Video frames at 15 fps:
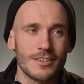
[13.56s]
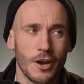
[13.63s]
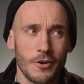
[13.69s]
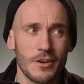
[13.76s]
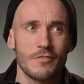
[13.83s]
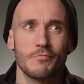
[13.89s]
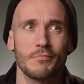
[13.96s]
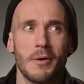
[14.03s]

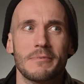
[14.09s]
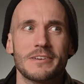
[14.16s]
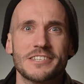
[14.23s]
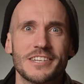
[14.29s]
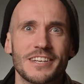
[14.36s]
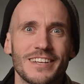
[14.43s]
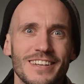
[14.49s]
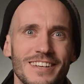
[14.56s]
don't even
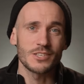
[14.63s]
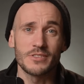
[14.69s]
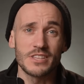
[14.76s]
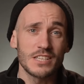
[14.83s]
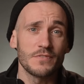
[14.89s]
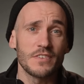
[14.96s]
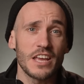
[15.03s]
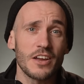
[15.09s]
publish it. So in
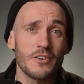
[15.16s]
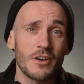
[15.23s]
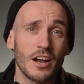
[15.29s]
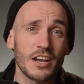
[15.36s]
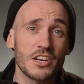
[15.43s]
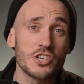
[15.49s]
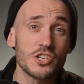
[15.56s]
this video, I'm gonna